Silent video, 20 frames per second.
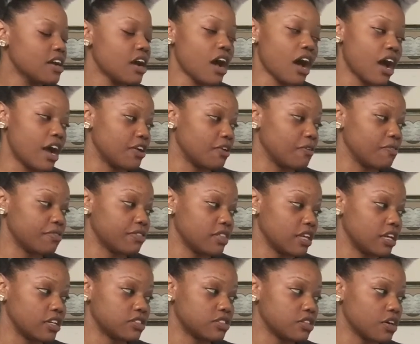I don't
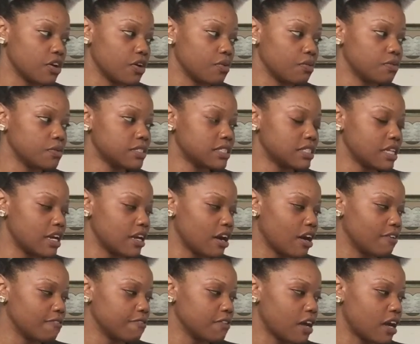think so, said
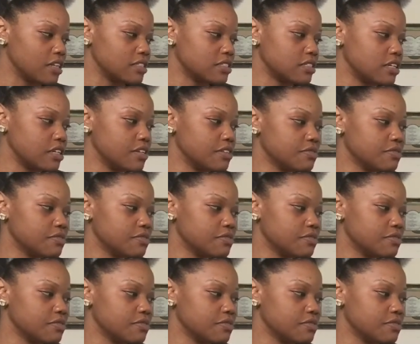Aunt Flossie.